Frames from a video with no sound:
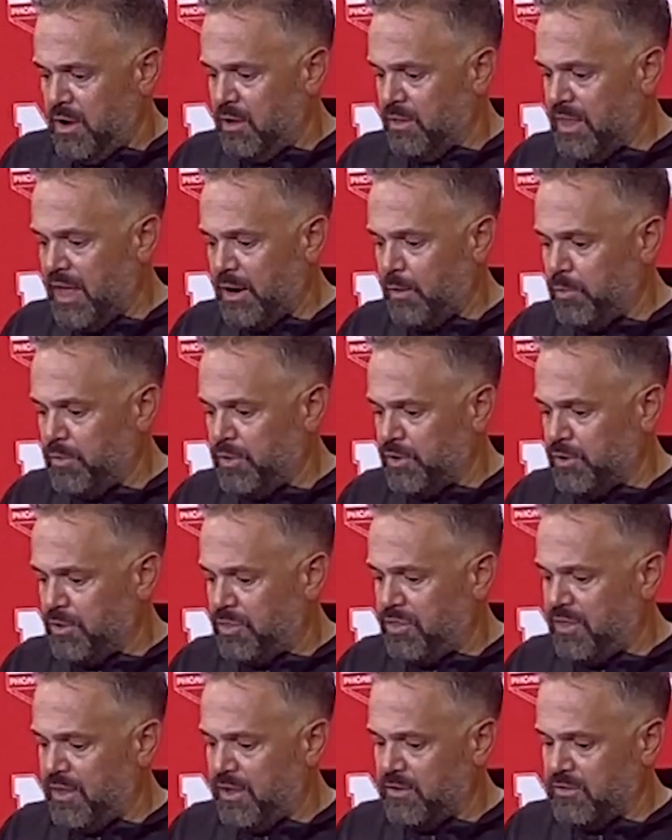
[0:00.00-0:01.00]
lot of really good
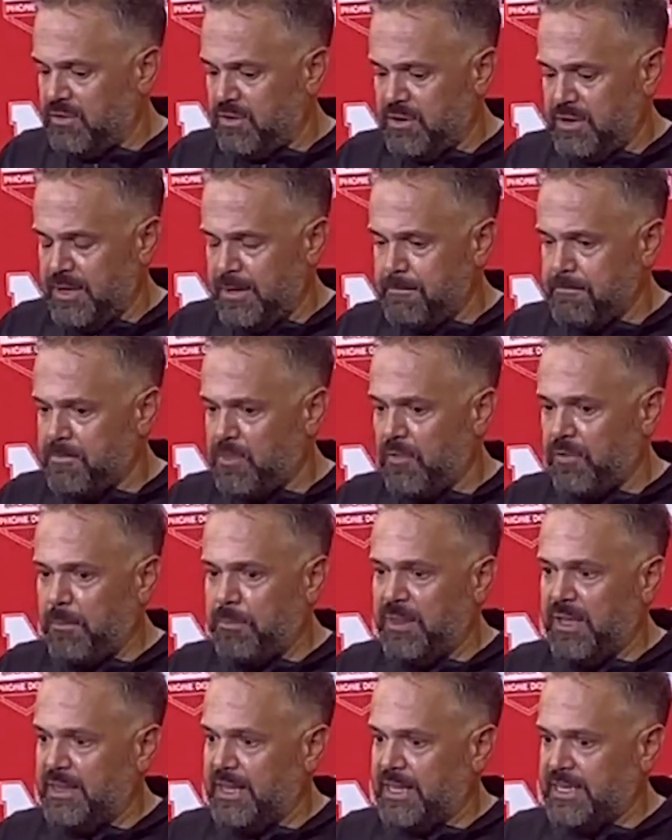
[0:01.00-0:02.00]
things, and thought they
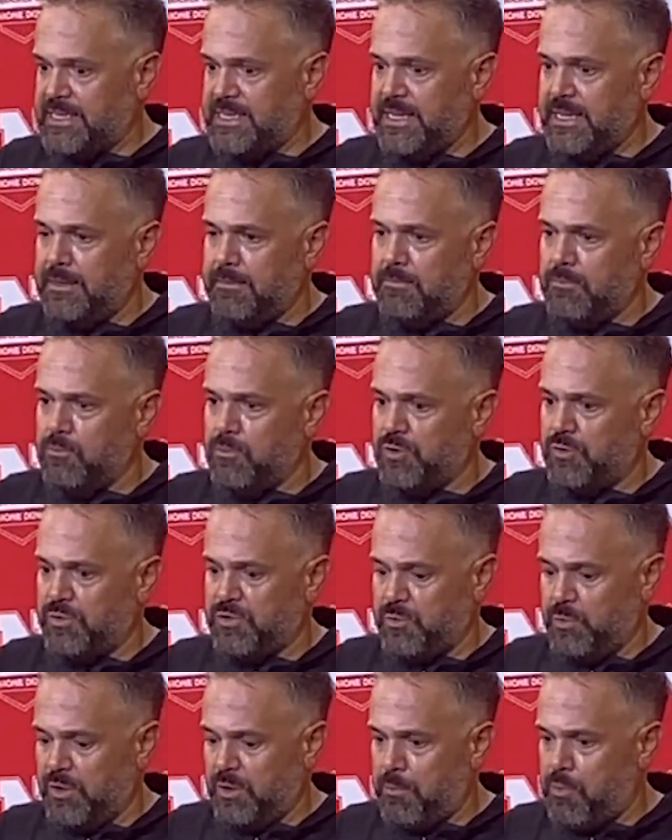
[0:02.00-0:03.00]
played like a team, which
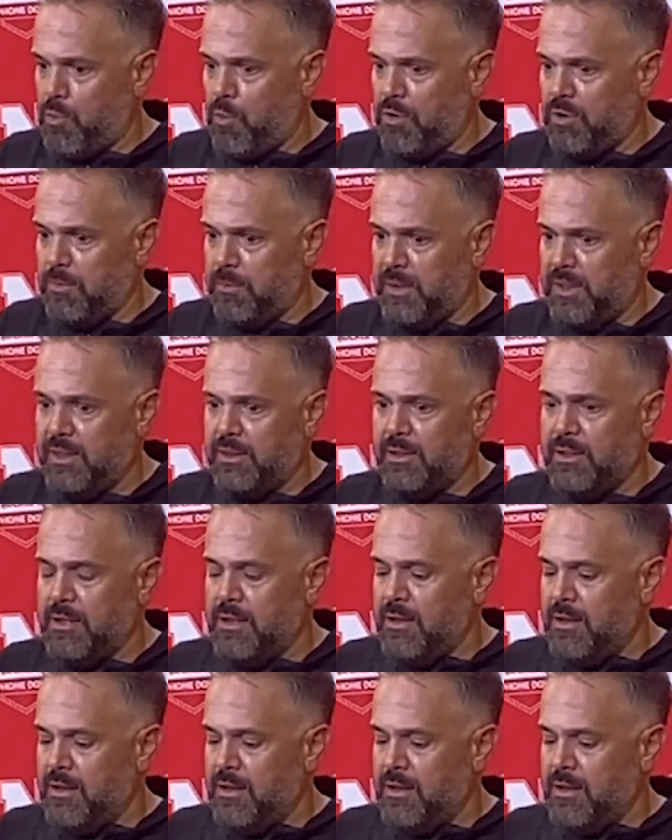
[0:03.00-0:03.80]
was really important to me.